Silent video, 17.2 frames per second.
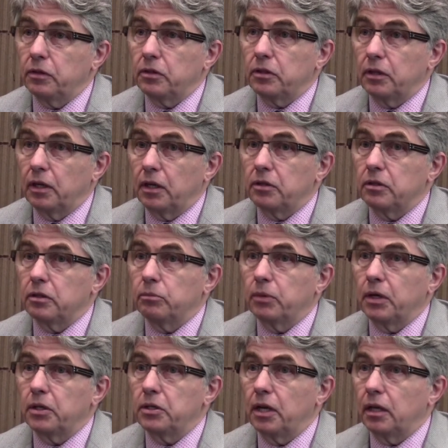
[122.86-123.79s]
such an agent
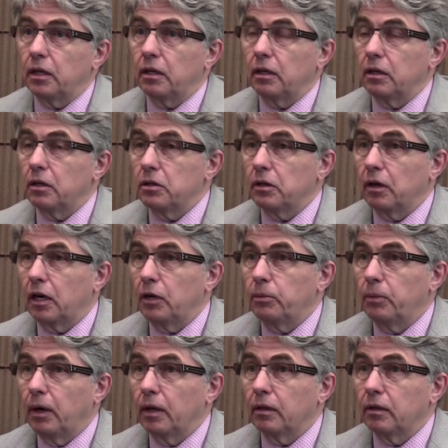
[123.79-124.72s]
by taking an
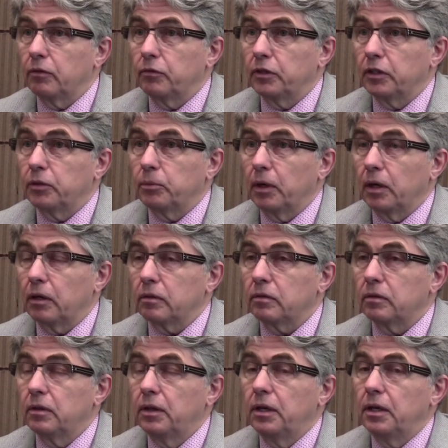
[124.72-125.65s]
entire bottle of
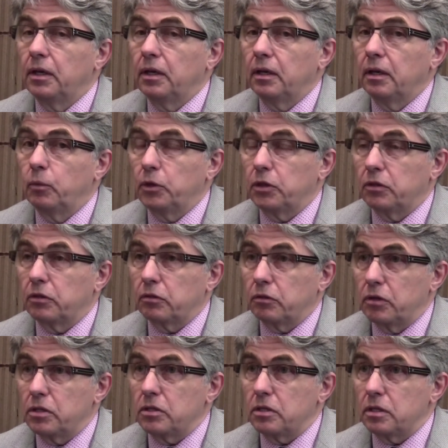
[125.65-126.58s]
Vigamox, which is
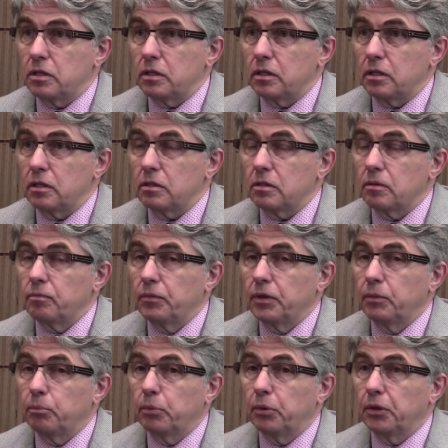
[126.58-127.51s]
3 cc's,
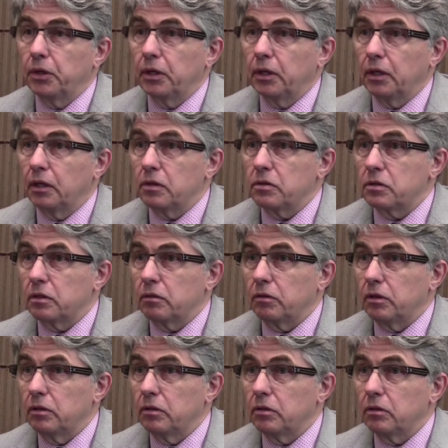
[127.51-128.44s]
putting it in a
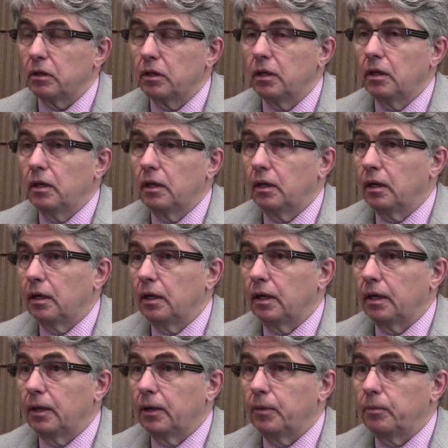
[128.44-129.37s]
syringe,
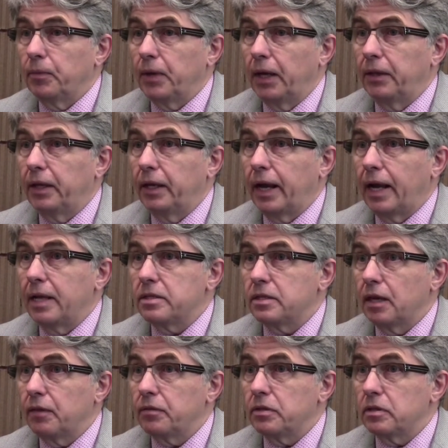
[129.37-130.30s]
um, and then add
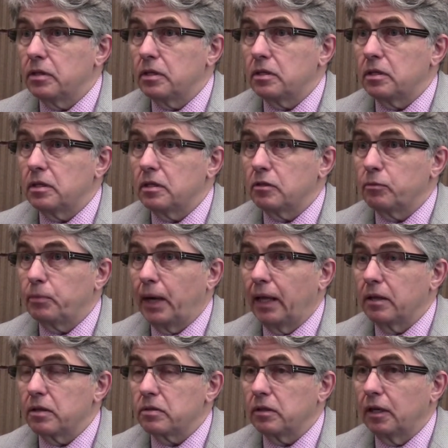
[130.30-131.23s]
7 cc's of
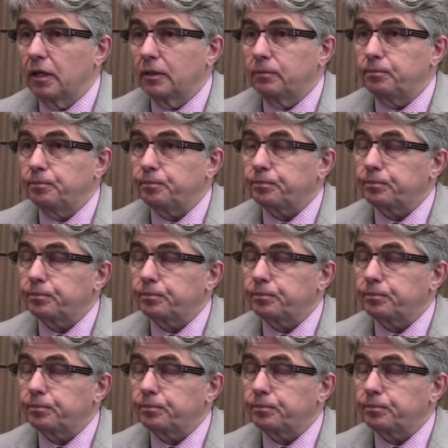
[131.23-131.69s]
balanced salt.